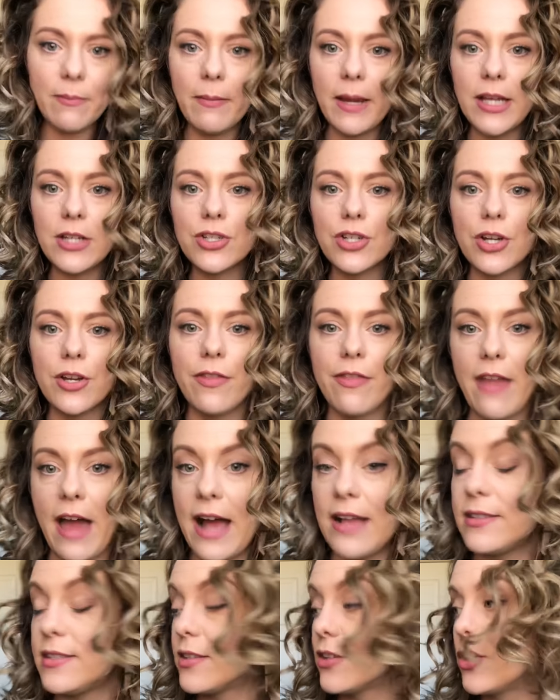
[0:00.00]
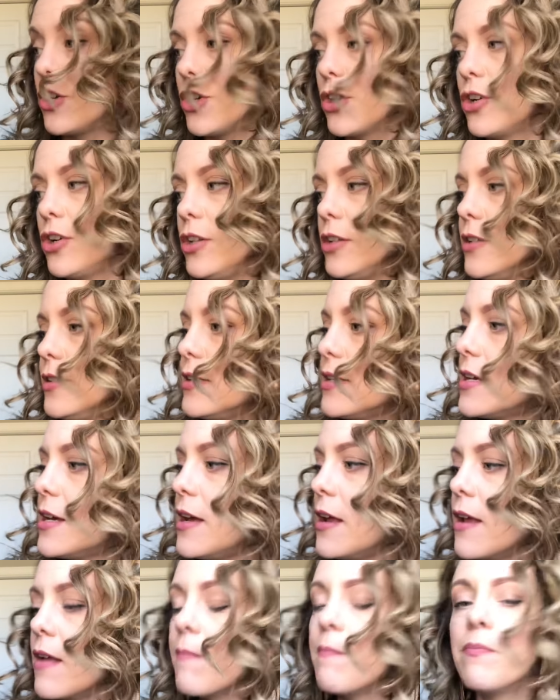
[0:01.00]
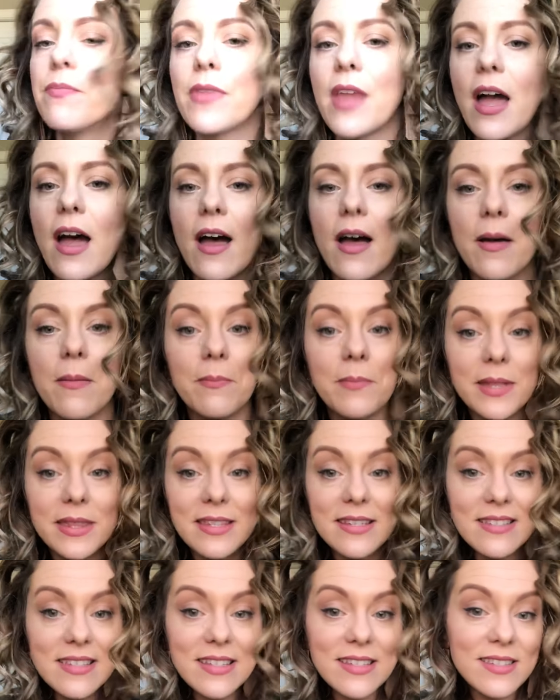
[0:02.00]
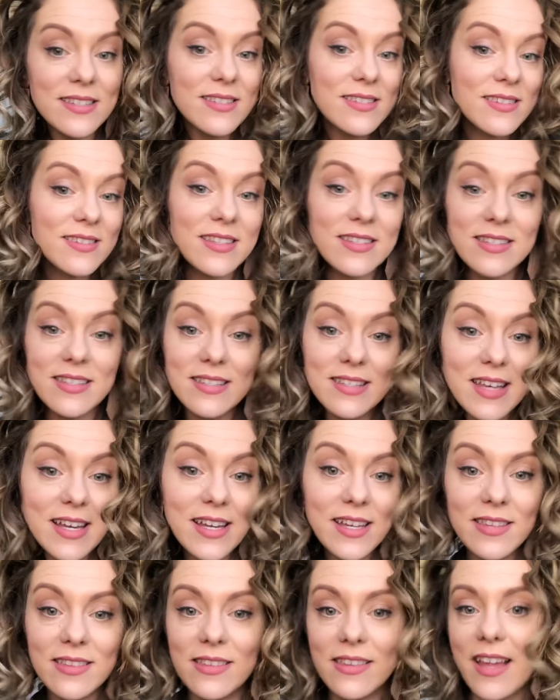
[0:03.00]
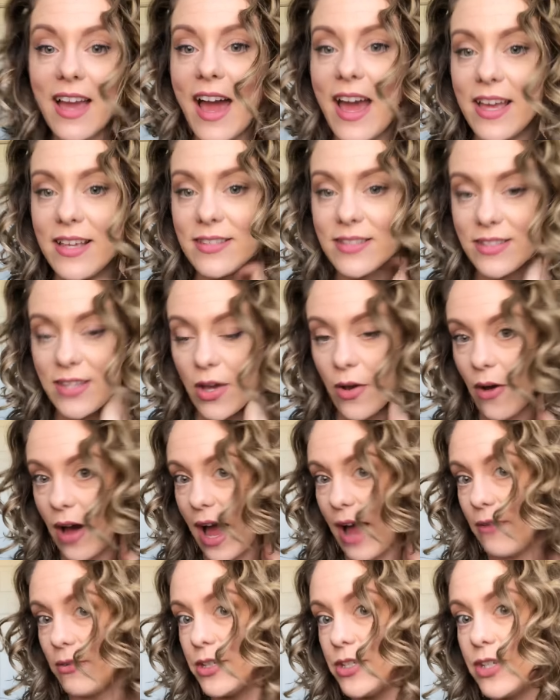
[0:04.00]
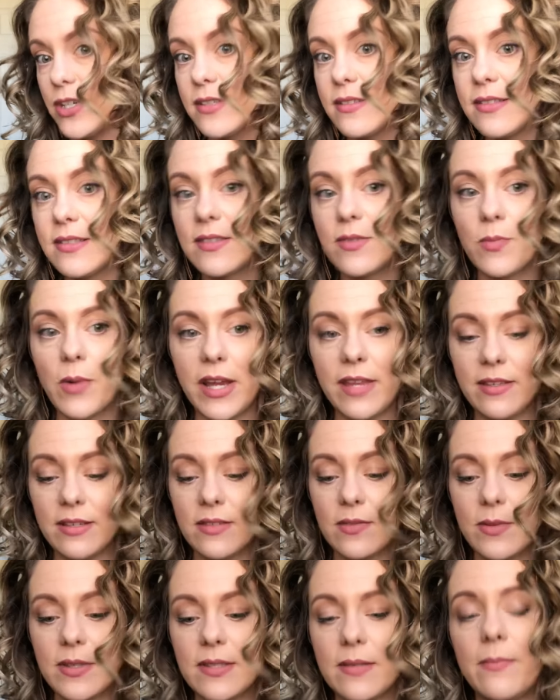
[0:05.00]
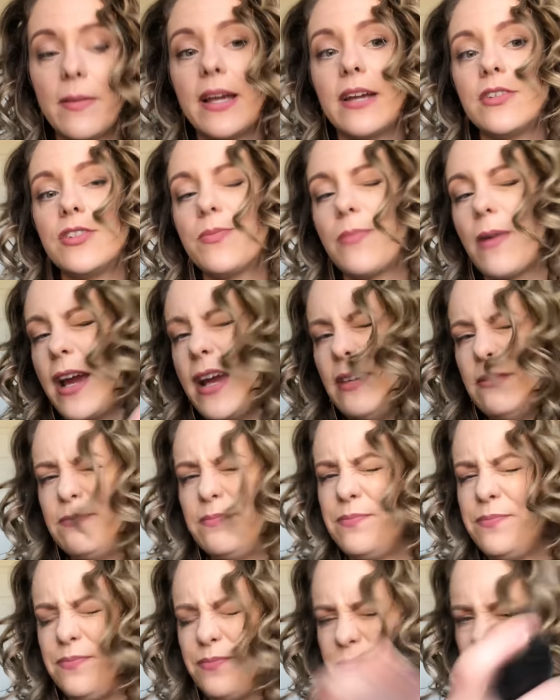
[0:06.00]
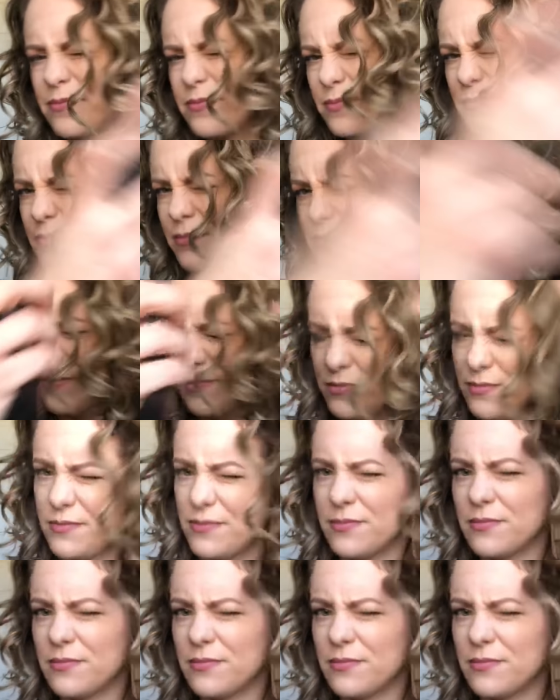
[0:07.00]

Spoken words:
and make sure that's curled. But this is it, guys. So I would just spray this with some hairspray.